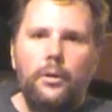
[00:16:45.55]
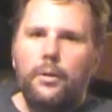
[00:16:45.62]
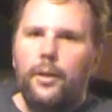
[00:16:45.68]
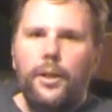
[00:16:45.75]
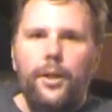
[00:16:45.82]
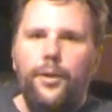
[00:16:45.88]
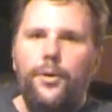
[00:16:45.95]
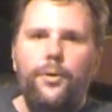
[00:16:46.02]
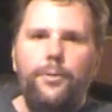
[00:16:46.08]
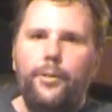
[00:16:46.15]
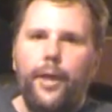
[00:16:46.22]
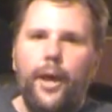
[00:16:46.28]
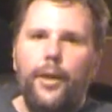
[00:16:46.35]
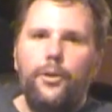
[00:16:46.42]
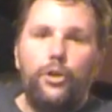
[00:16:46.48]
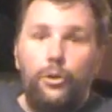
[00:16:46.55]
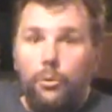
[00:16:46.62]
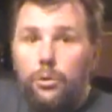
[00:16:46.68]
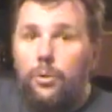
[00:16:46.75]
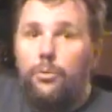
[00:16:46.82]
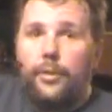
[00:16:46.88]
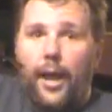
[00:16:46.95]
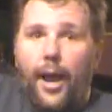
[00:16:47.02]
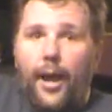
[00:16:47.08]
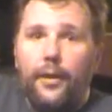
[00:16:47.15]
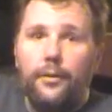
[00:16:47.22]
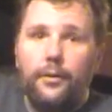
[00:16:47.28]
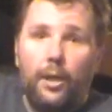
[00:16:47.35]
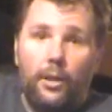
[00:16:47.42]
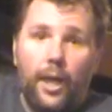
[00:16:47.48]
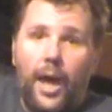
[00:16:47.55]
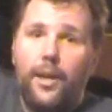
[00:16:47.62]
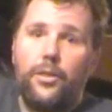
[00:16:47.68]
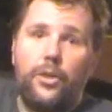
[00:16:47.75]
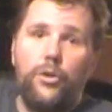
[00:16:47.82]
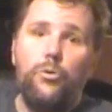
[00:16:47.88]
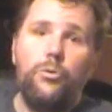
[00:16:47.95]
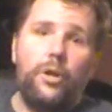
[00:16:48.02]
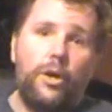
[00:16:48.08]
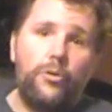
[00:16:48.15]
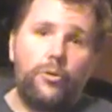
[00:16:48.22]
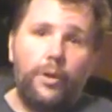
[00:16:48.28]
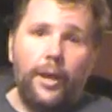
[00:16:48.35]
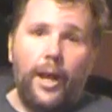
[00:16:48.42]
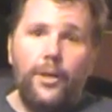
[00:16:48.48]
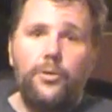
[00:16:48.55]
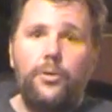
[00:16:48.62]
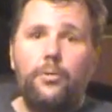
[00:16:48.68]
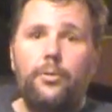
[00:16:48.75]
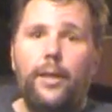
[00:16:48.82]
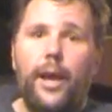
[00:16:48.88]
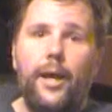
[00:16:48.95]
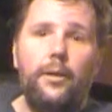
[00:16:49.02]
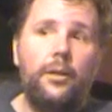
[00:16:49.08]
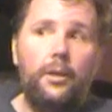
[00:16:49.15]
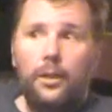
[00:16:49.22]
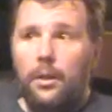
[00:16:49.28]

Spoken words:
They didn't do that. You do that. A lot of the new country guys do that.